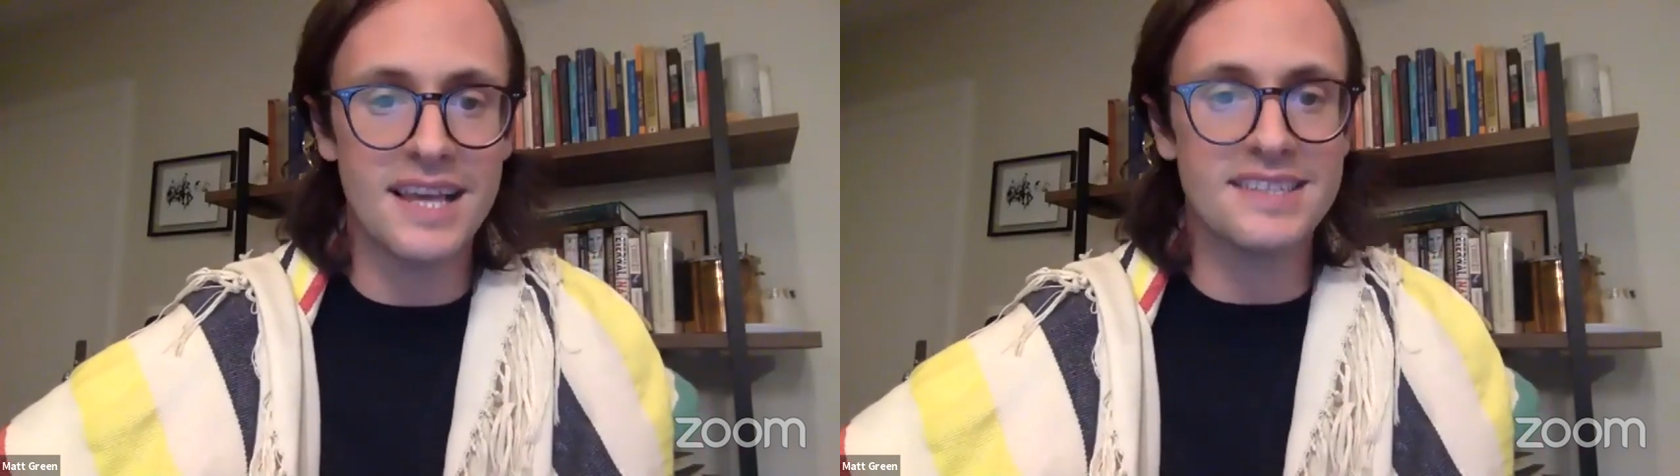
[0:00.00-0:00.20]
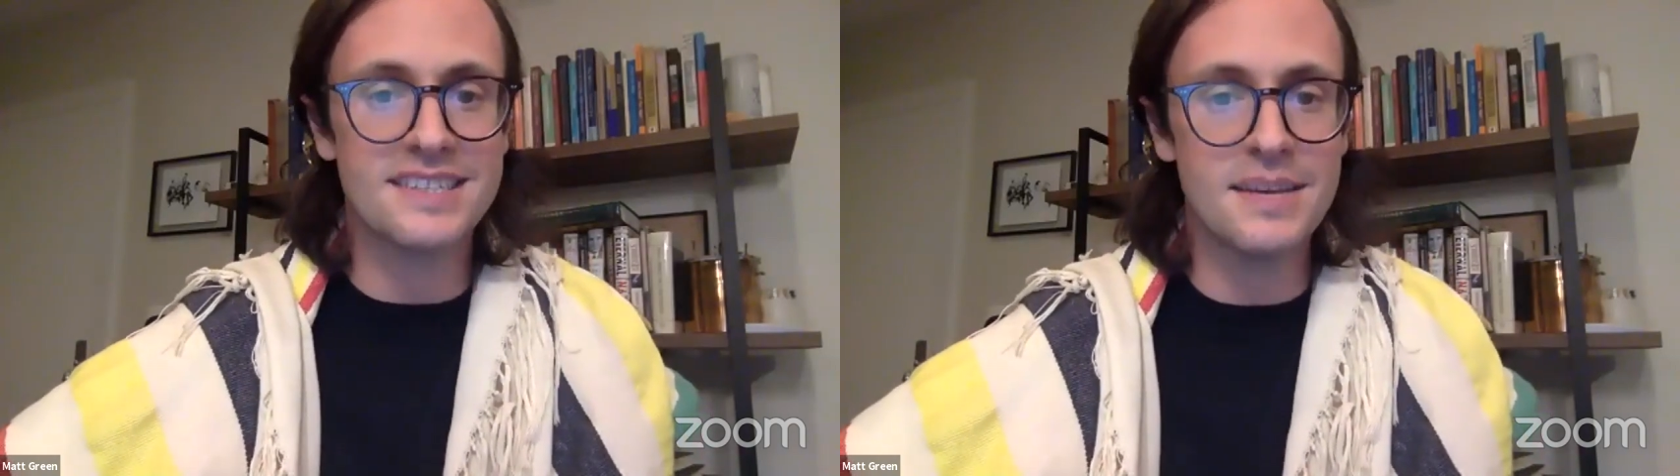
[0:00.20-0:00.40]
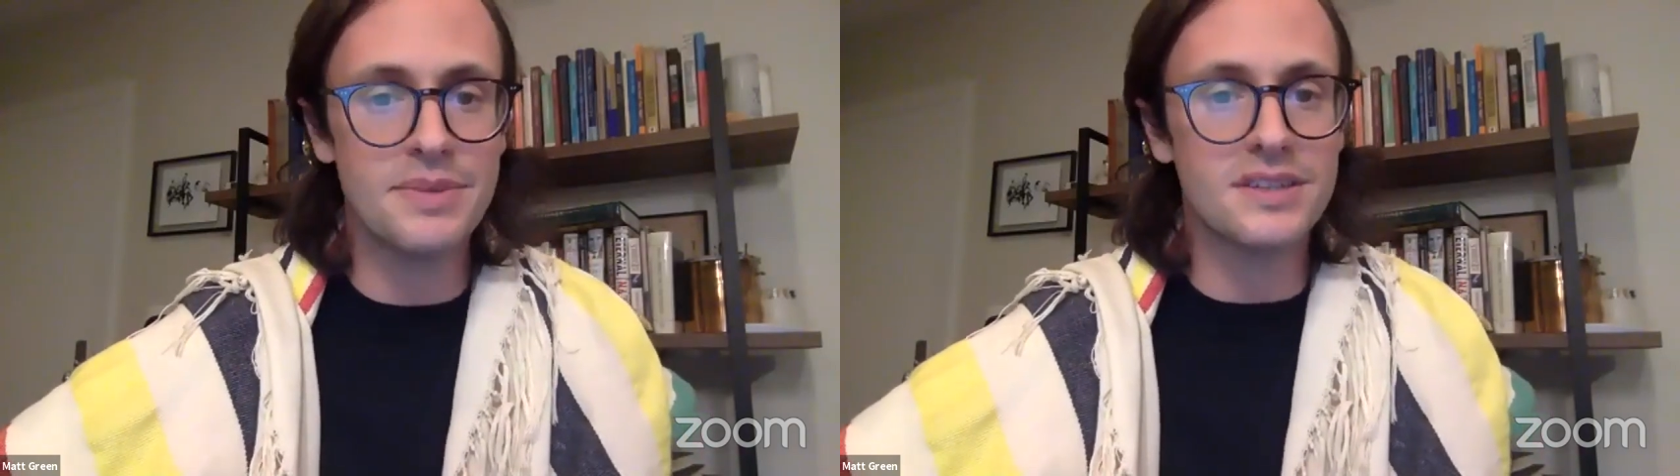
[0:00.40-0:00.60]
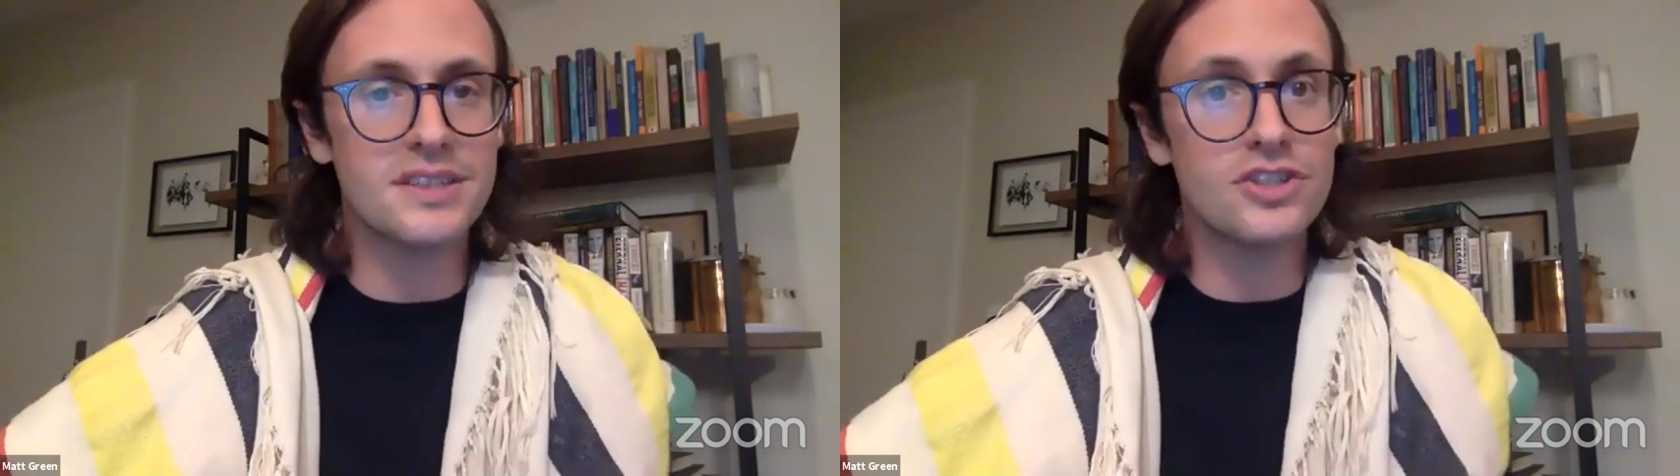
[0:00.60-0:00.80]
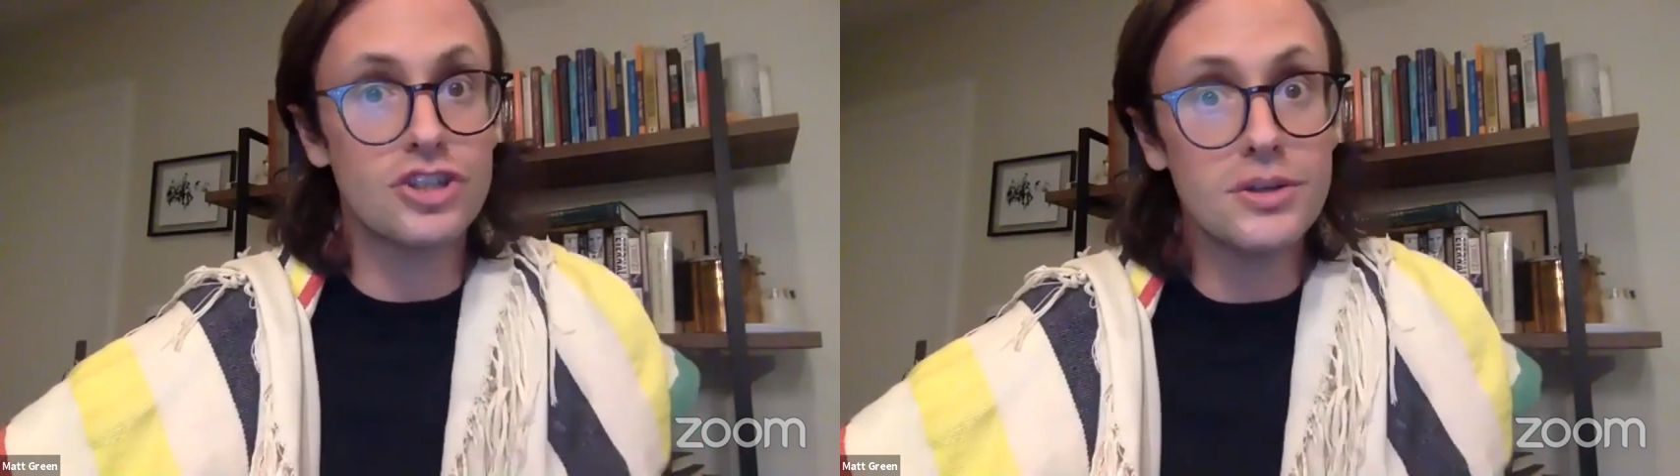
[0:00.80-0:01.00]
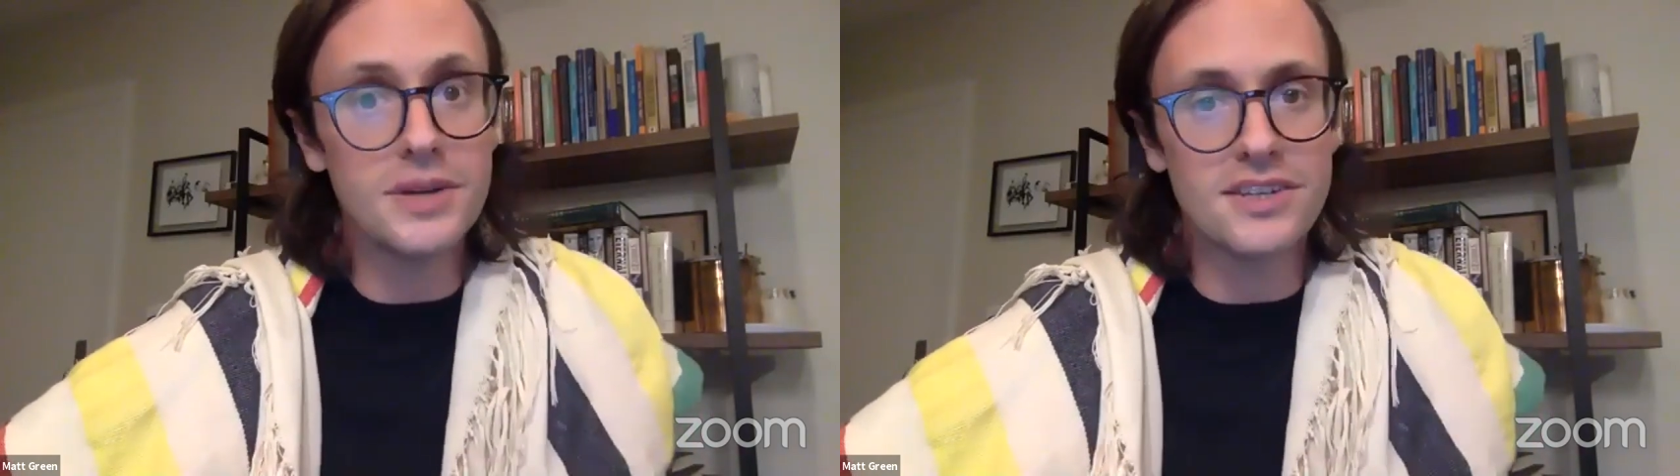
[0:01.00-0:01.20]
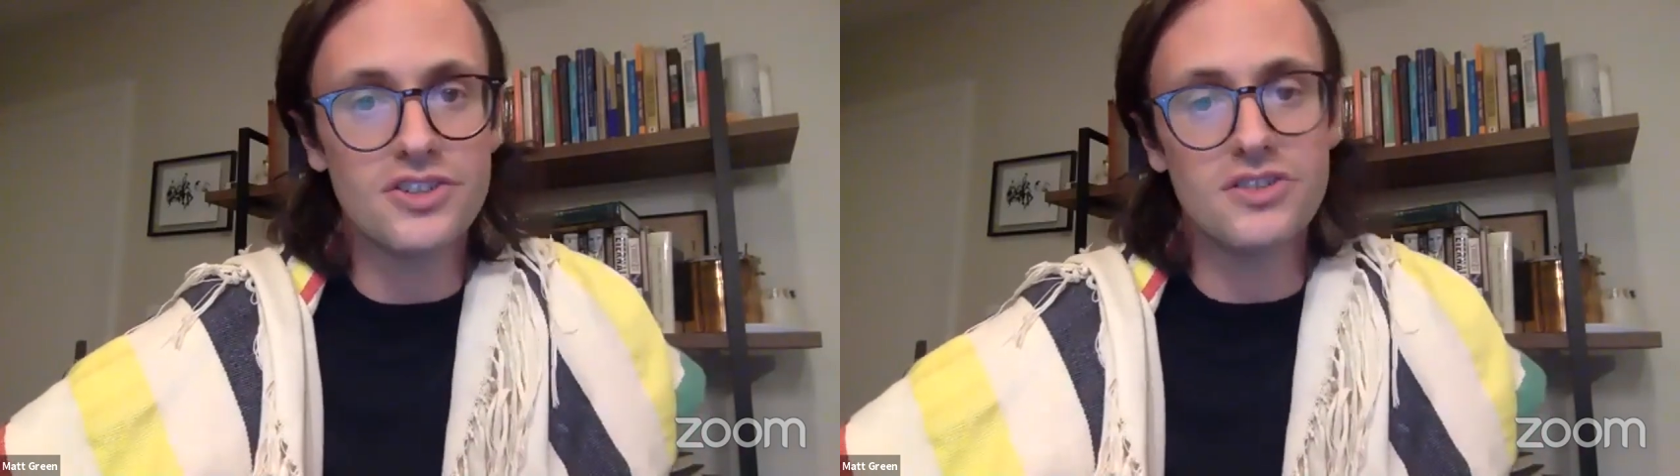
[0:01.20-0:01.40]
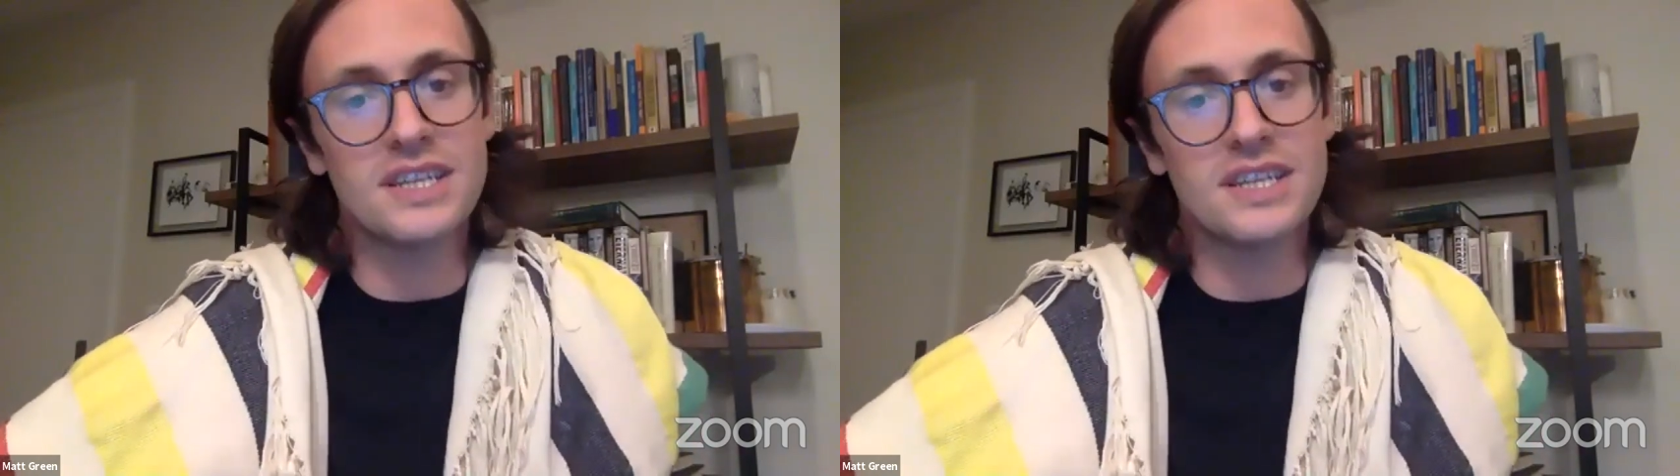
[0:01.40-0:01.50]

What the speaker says: as typically Jewish